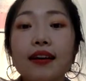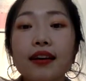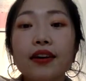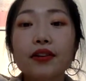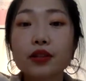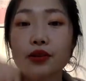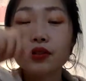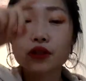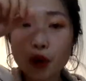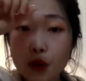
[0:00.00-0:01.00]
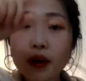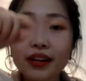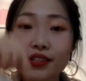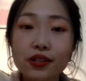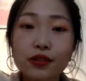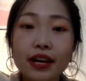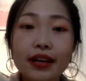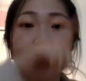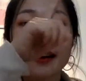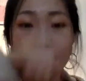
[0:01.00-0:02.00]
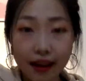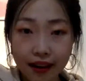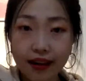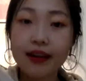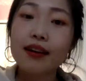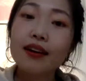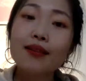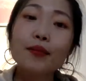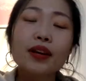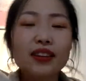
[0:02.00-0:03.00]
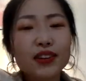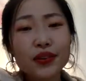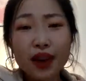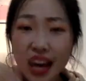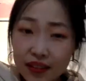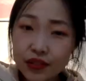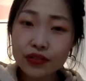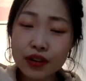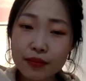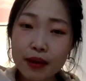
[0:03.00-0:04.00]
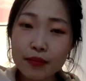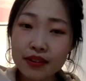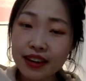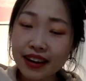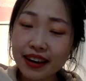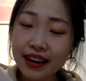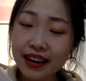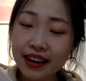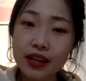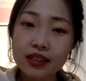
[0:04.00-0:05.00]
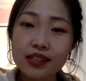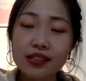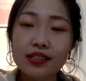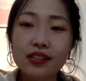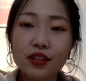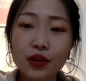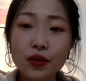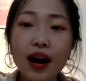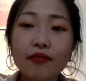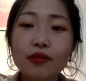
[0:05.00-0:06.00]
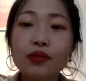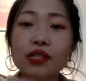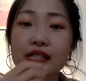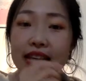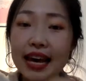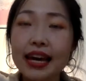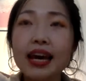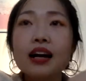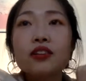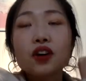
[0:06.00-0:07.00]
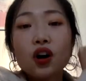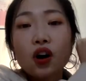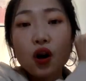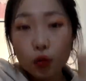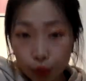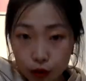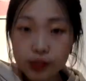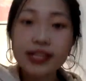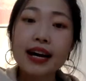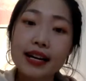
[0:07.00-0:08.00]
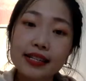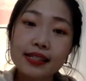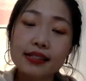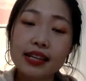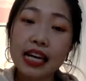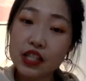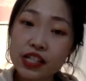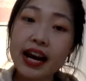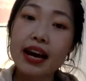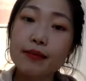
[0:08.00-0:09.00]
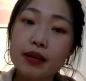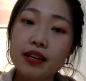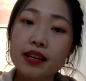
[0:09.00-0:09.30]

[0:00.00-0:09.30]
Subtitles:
You know, the tone mark is also like, but you don't have to remember like that way because you don't have to say the whole process each time.